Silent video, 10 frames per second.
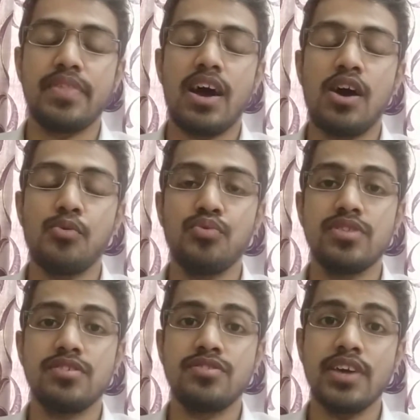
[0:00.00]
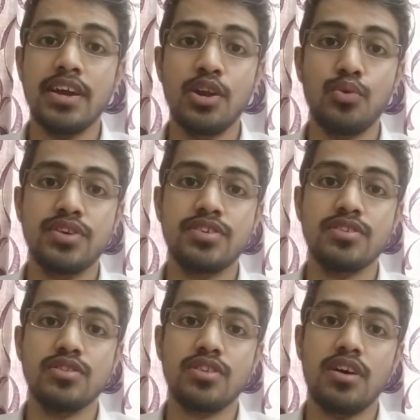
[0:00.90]
Now the second
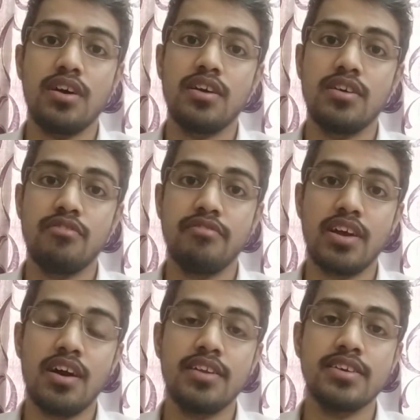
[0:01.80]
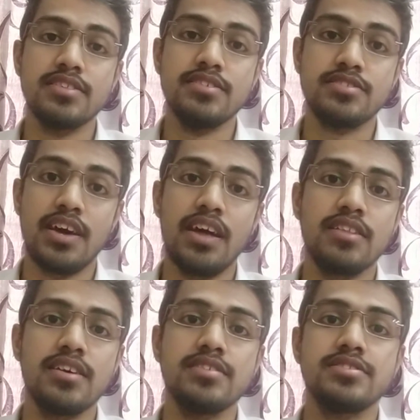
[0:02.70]
question regarding this,
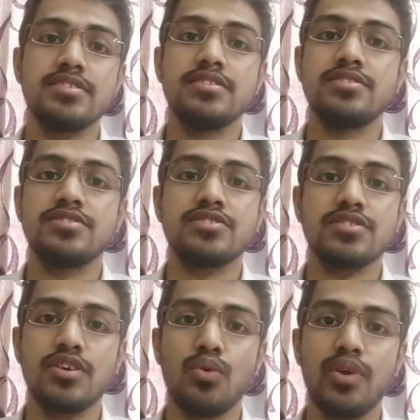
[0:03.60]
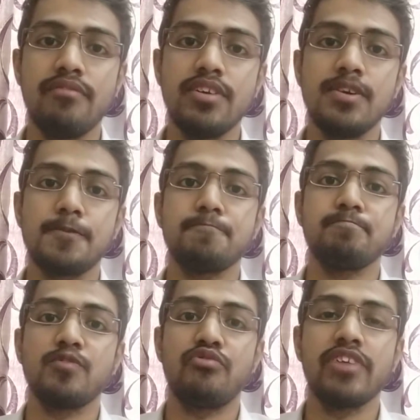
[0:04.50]
and it's a very
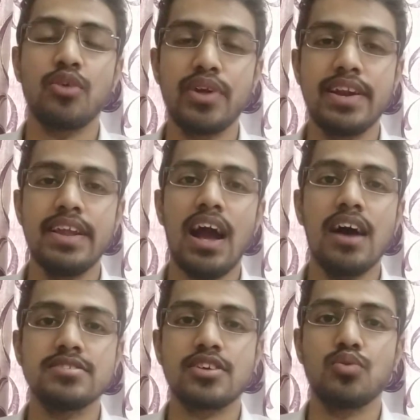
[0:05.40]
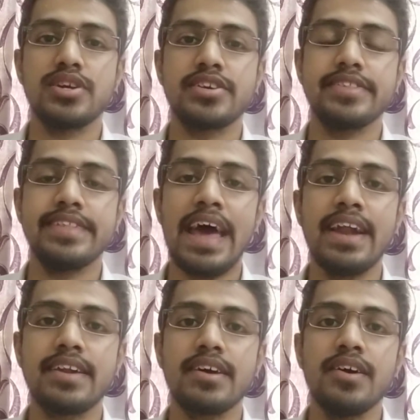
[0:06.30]
frequently asked question,
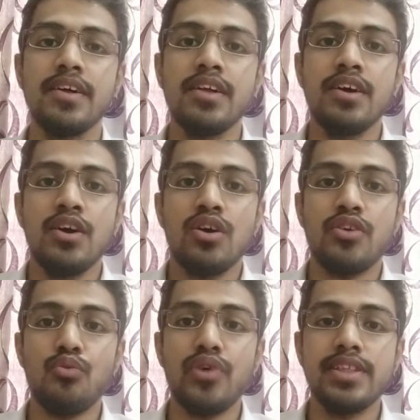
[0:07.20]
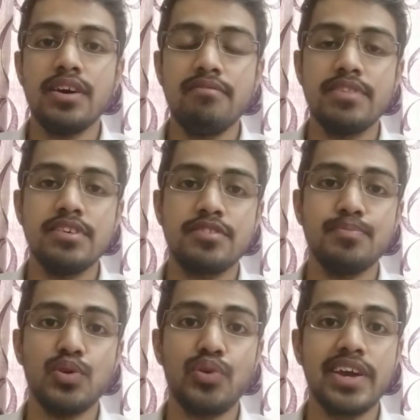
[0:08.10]
that whether this
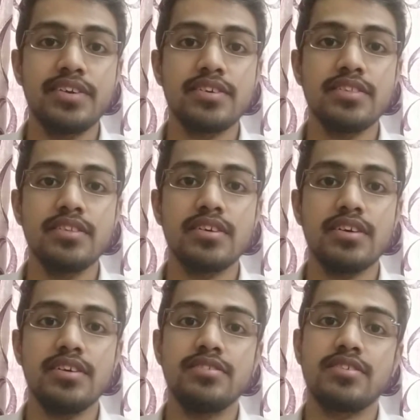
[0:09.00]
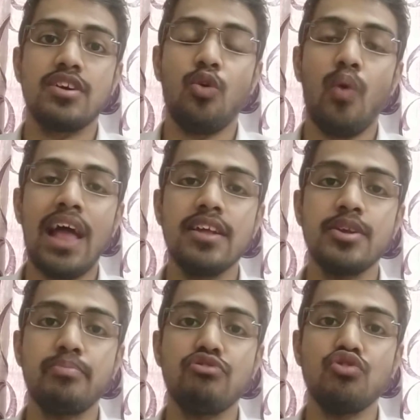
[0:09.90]
mutation is a
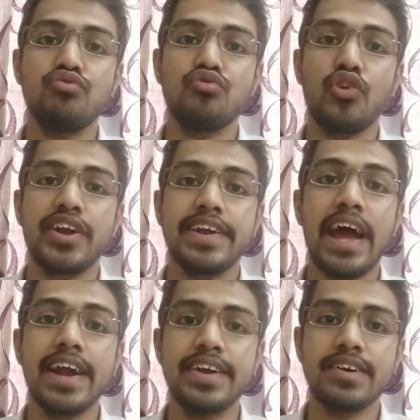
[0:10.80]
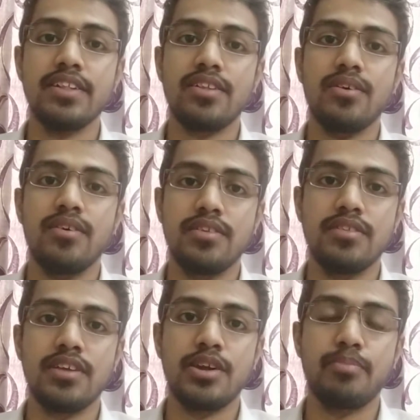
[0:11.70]
valid proof for title on